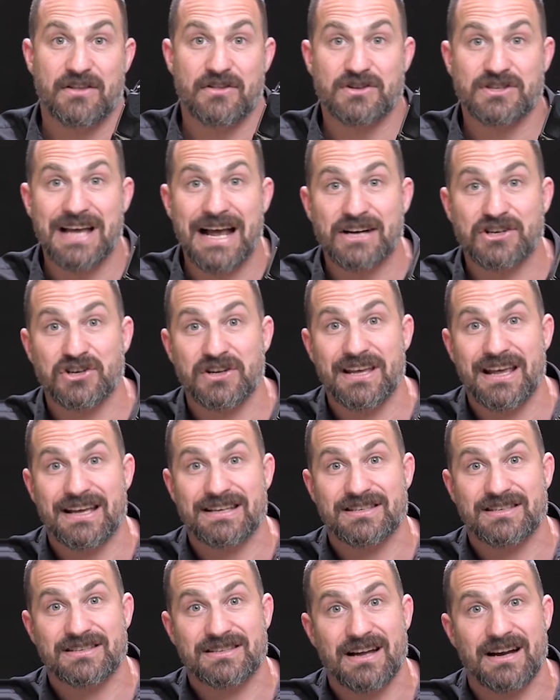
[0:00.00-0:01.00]
And there's actually
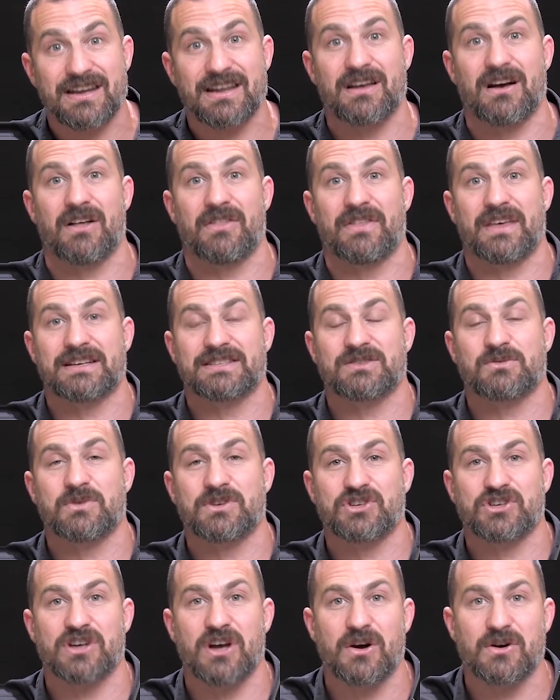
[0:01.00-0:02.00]
a study on this
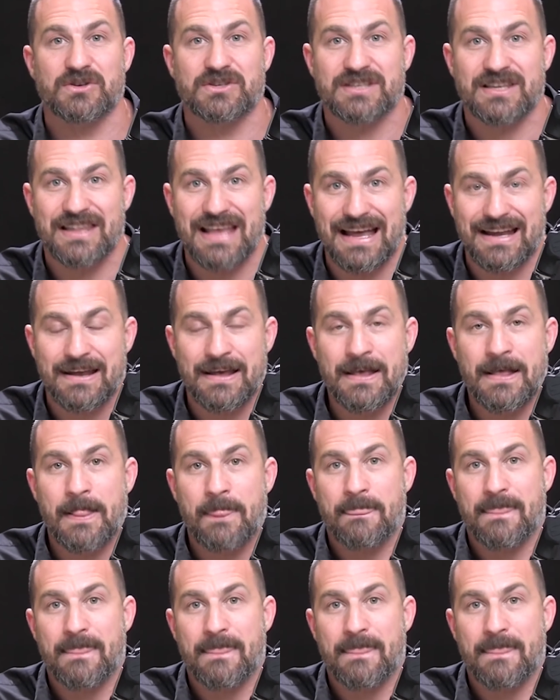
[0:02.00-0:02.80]
which shows that